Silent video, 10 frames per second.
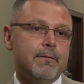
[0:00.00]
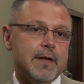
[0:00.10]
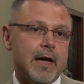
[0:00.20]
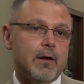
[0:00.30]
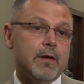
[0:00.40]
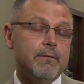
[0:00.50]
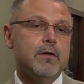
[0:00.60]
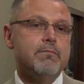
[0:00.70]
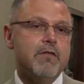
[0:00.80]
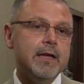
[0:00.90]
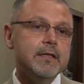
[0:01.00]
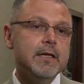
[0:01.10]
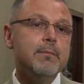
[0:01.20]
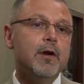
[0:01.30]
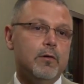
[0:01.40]
not only for the
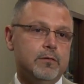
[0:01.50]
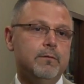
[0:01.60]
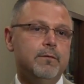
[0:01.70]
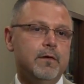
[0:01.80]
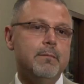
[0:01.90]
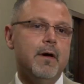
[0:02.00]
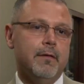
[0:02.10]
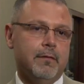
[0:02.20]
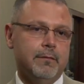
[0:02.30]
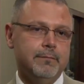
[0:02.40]
pregnancy, but also for the mother.